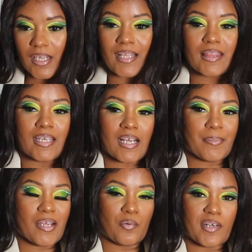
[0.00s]
I think I
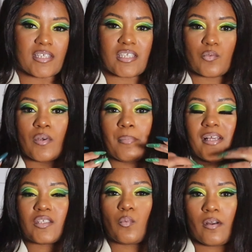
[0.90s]
might wear this because with my
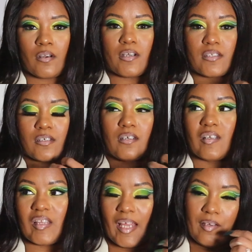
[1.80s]
sweater, it's going
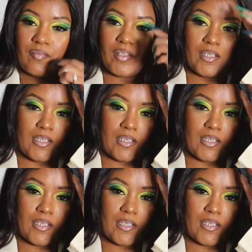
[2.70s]
to like fill it